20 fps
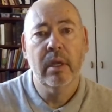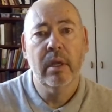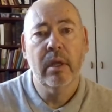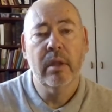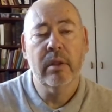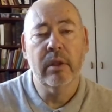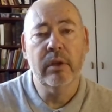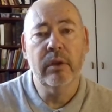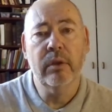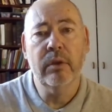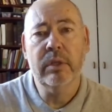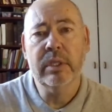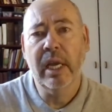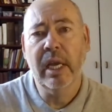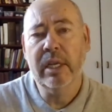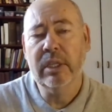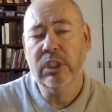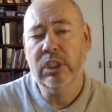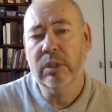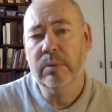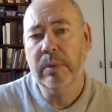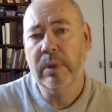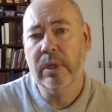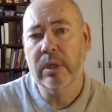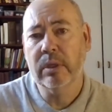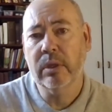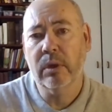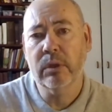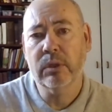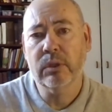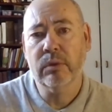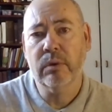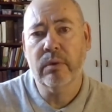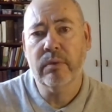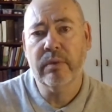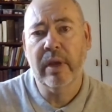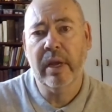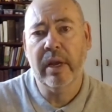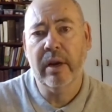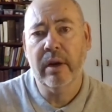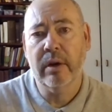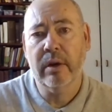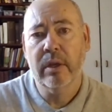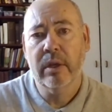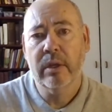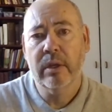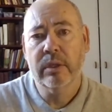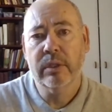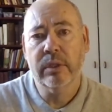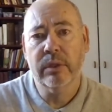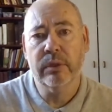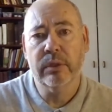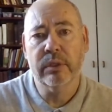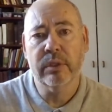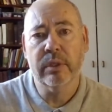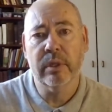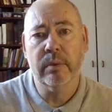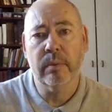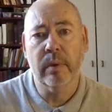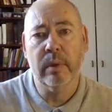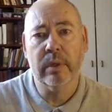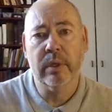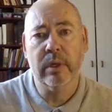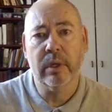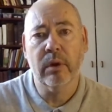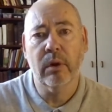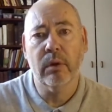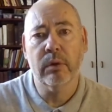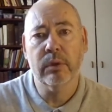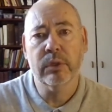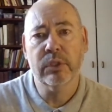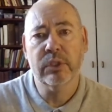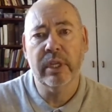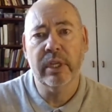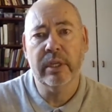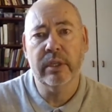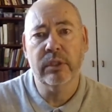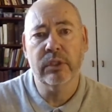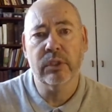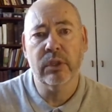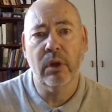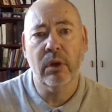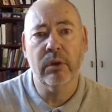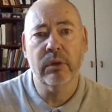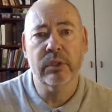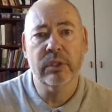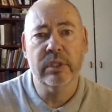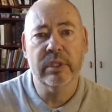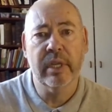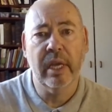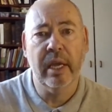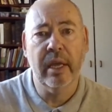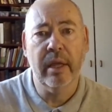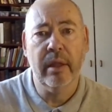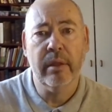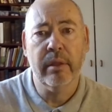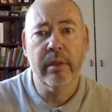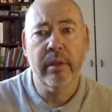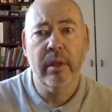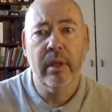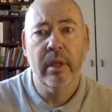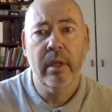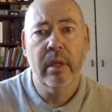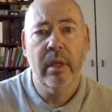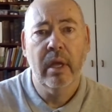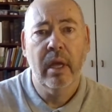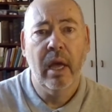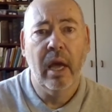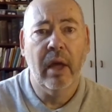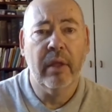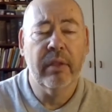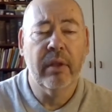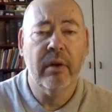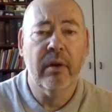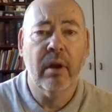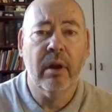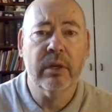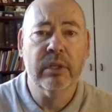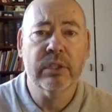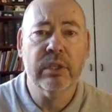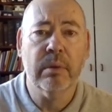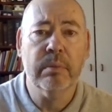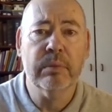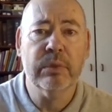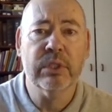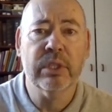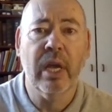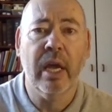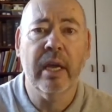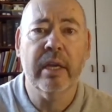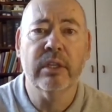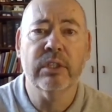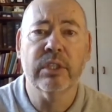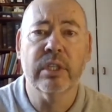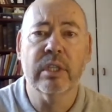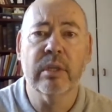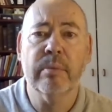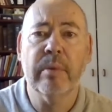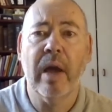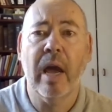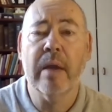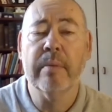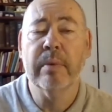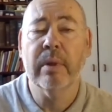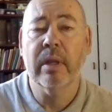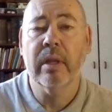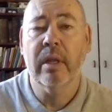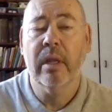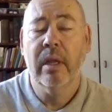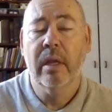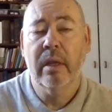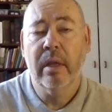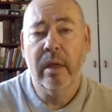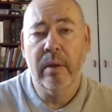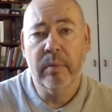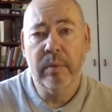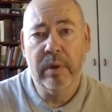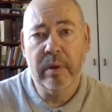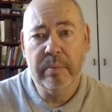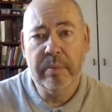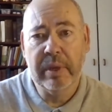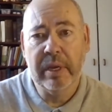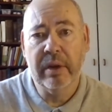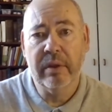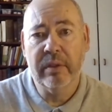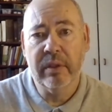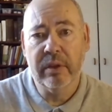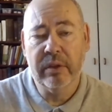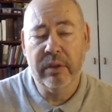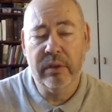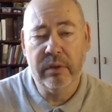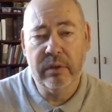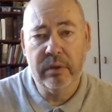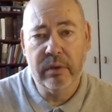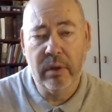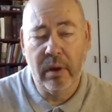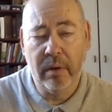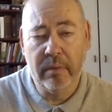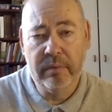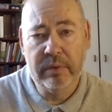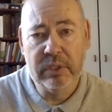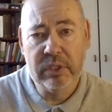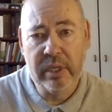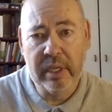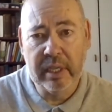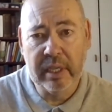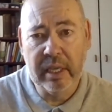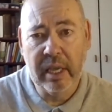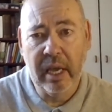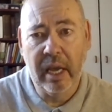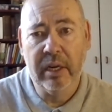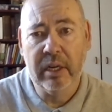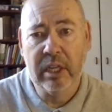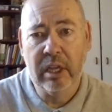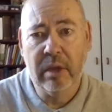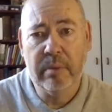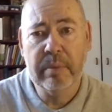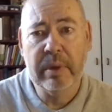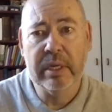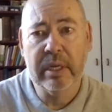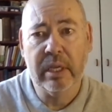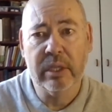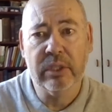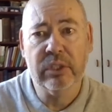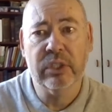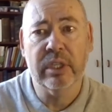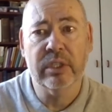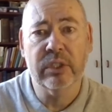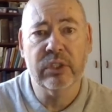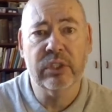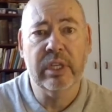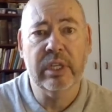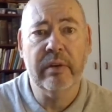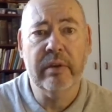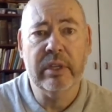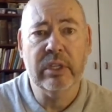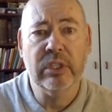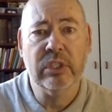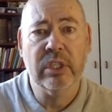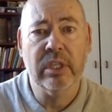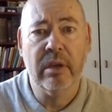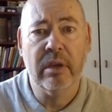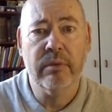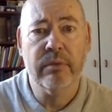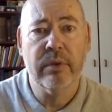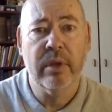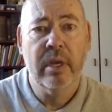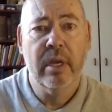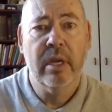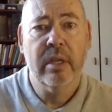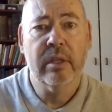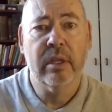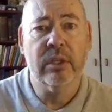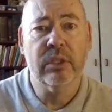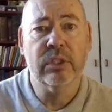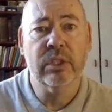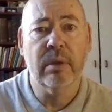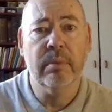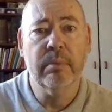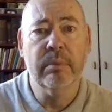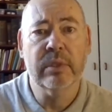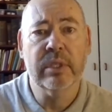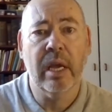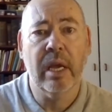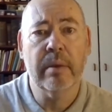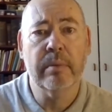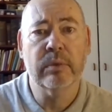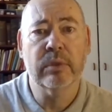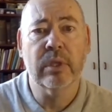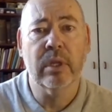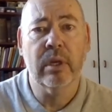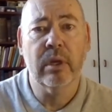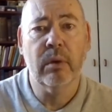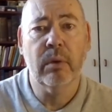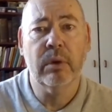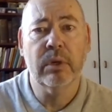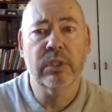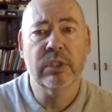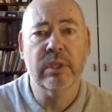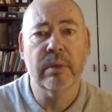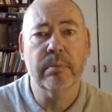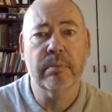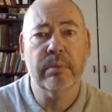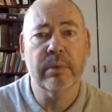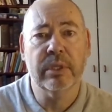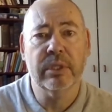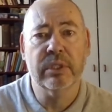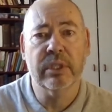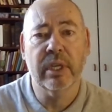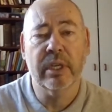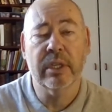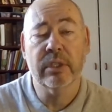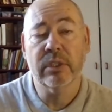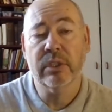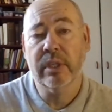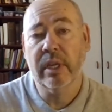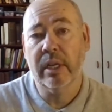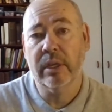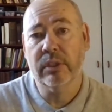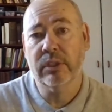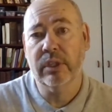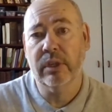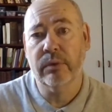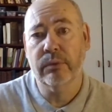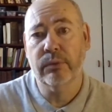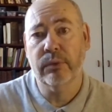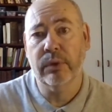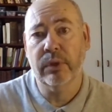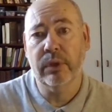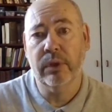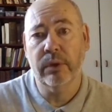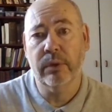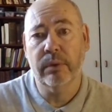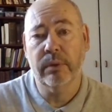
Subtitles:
The New Testament does refer to what it calls sins unto death, and there are some signs in the Bible it would appear that you obviously can commit a sin serious enough that sometimes the Lord simply says, that's it for you,